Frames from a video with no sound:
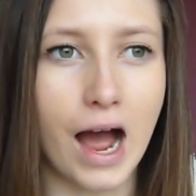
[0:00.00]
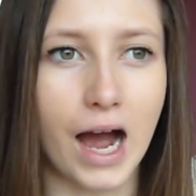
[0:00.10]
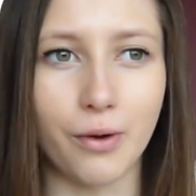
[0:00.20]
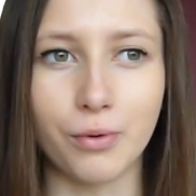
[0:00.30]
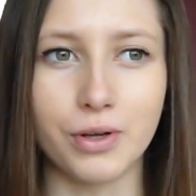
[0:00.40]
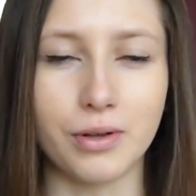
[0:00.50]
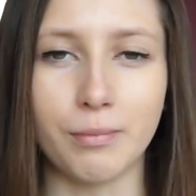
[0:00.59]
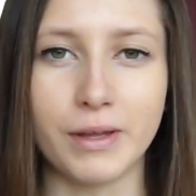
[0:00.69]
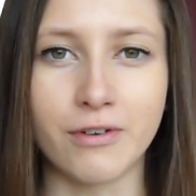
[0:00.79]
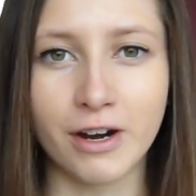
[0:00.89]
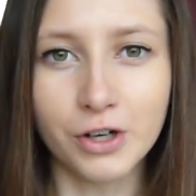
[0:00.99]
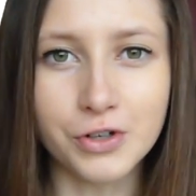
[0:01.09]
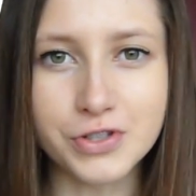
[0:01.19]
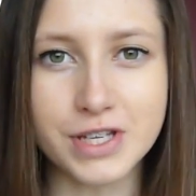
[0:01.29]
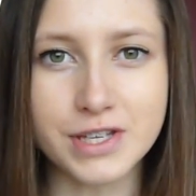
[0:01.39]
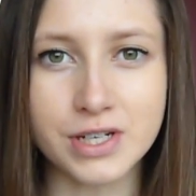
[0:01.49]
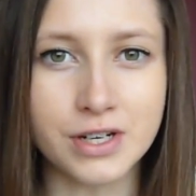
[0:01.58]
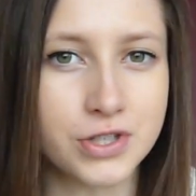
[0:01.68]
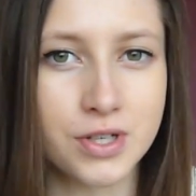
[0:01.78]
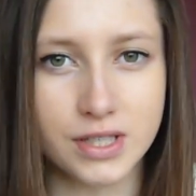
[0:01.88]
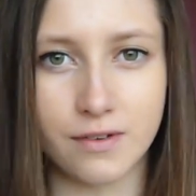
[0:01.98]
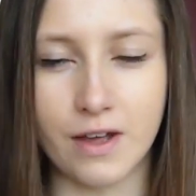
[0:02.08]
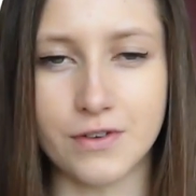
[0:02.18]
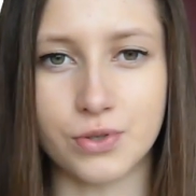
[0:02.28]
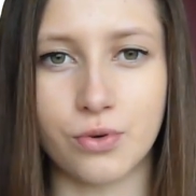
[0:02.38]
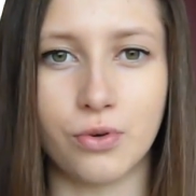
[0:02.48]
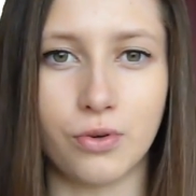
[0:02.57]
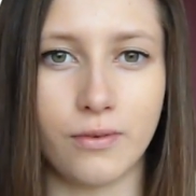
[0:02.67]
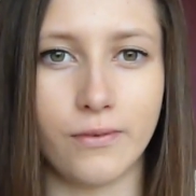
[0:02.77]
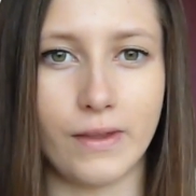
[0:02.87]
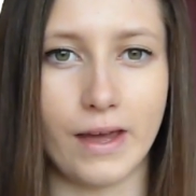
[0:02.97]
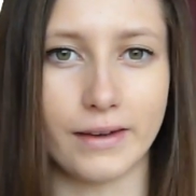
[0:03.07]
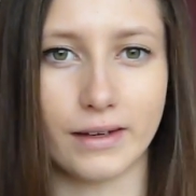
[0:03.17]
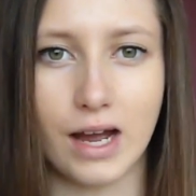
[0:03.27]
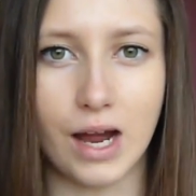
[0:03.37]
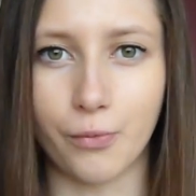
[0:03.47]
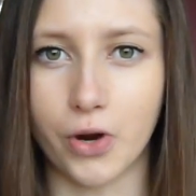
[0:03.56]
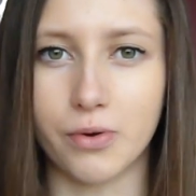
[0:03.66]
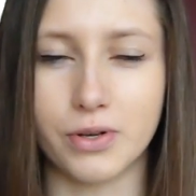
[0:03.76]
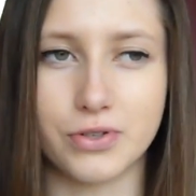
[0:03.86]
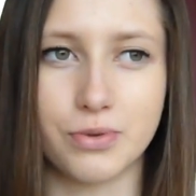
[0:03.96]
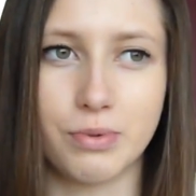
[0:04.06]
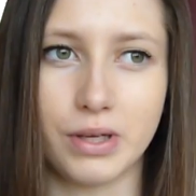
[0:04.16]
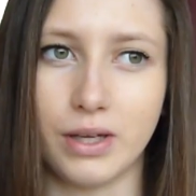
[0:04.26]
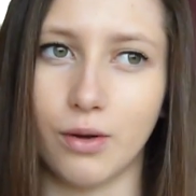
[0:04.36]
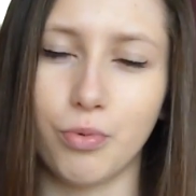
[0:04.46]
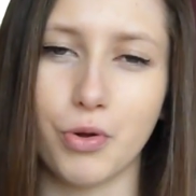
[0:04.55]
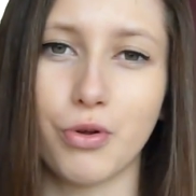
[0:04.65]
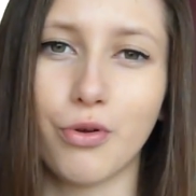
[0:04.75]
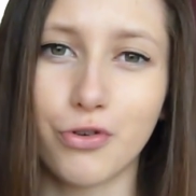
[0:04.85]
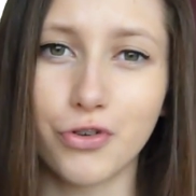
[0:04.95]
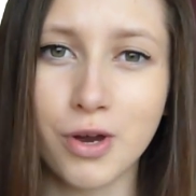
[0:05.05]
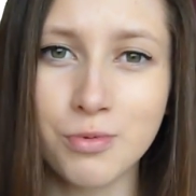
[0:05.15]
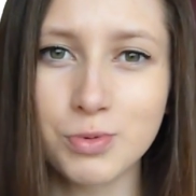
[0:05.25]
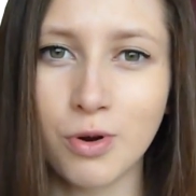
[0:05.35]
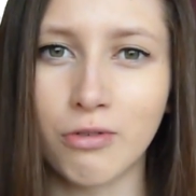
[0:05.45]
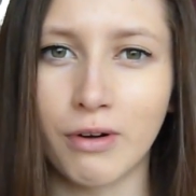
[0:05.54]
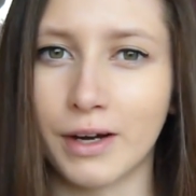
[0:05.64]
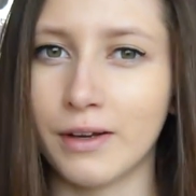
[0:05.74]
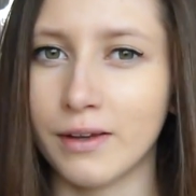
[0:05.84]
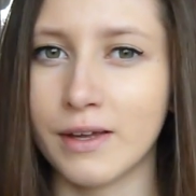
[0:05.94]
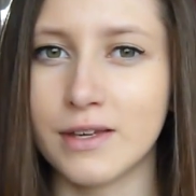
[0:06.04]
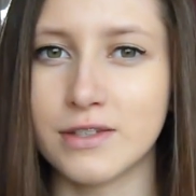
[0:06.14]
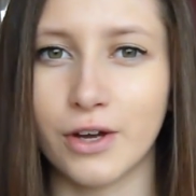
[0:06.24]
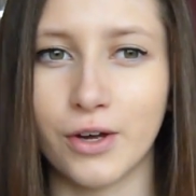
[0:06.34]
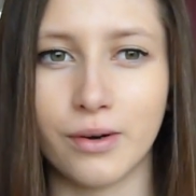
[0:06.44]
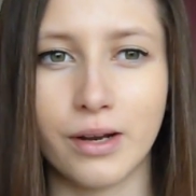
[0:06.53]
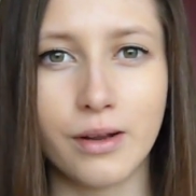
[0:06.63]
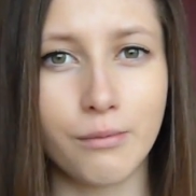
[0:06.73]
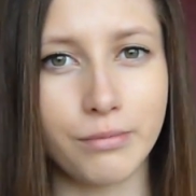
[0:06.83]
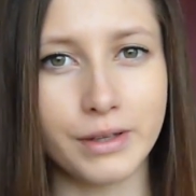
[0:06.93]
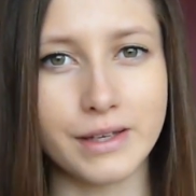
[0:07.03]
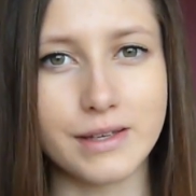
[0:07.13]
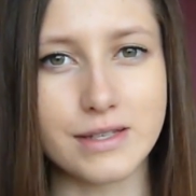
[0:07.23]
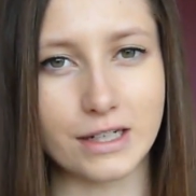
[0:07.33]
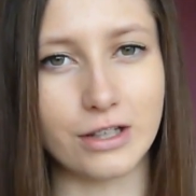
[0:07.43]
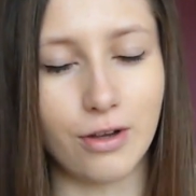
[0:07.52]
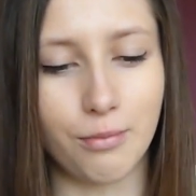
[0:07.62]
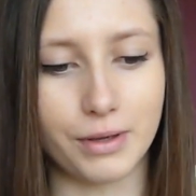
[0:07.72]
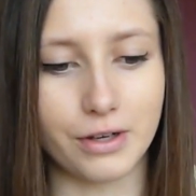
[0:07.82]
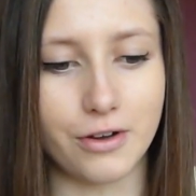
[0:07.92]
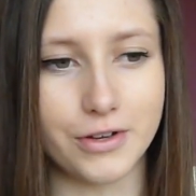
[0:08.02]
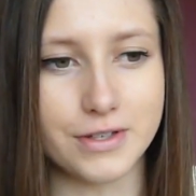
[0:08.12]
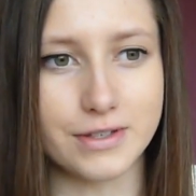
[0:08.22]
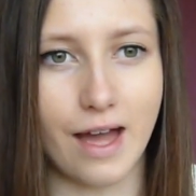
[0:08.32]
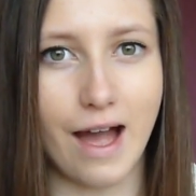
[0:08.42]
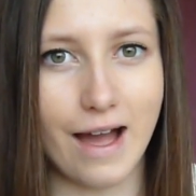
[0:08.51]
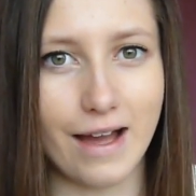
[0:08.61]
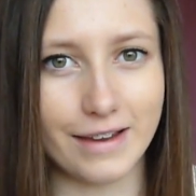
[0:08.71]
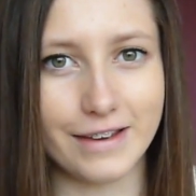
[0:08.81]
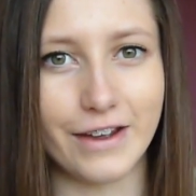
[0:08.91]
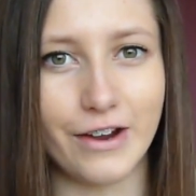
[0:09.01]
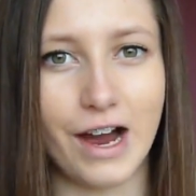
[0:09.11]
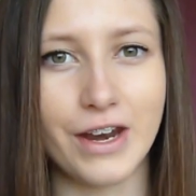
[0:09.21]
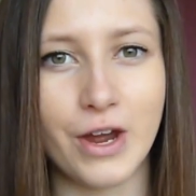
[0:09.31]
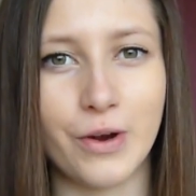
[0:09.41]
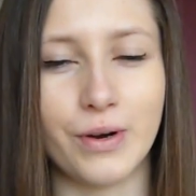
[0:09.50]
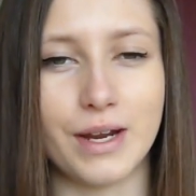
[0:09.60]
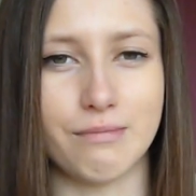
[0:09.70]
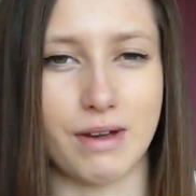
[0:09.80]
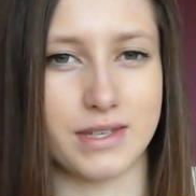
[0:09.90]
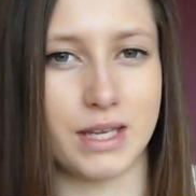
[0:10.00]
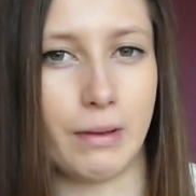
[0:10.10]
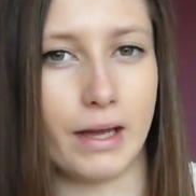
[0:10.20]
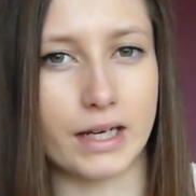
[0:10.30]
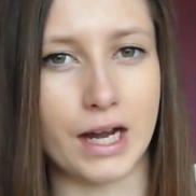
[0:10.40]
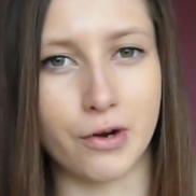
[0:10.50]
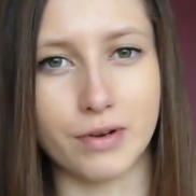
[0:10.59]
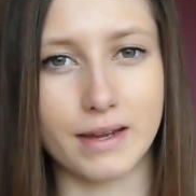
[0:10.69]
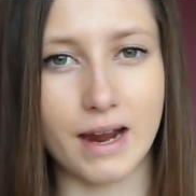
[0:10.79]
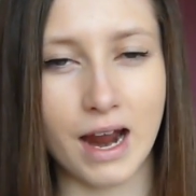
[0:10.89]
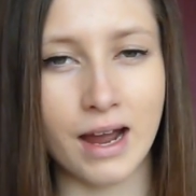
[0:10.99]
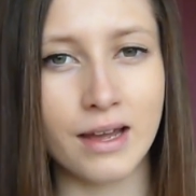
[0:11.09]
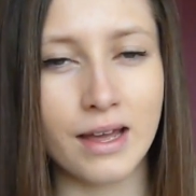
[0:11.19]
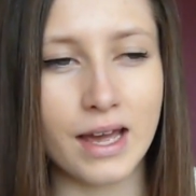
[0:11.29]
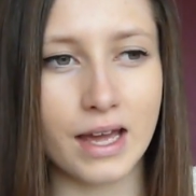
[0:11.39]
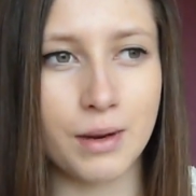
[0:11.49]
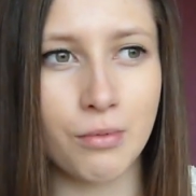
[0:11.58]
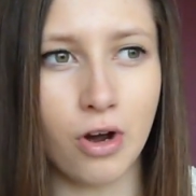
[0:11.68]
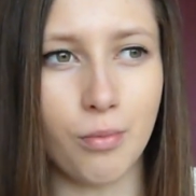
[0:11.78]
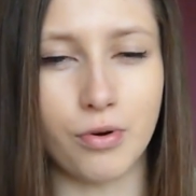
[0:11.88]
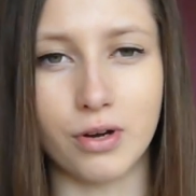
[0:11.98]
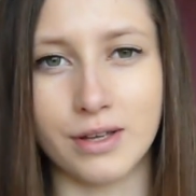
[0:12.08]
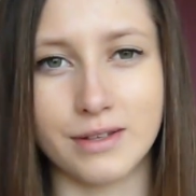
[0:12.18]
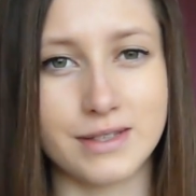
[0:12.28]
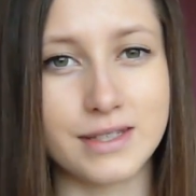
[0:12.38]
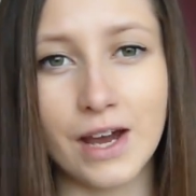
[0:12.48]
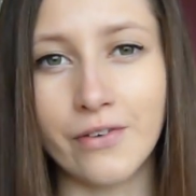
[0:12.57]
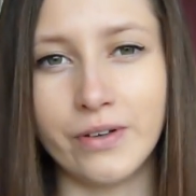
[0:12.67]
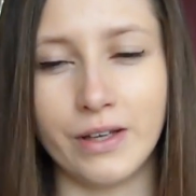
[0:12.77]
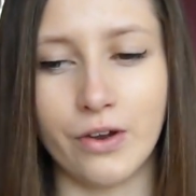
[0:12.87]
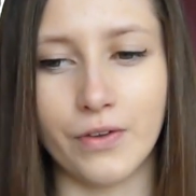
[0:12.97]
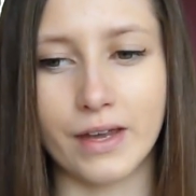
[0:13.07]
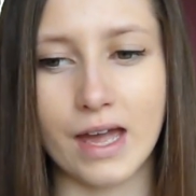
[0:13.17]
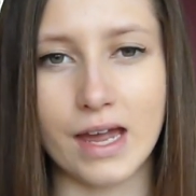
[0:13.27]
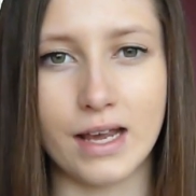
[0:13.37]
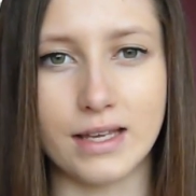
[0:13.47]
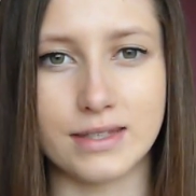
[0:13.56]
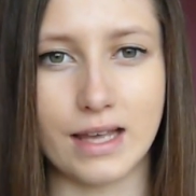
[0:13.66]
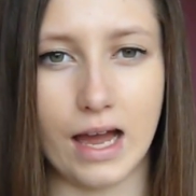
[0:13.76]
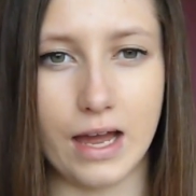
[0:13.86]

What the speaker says: I will be very consistent. As soon as I left school, like I'm going to be uploading so much more regularly, so please stick along, because you know it might seem like I don't really care anymore, but it's definitely not the case.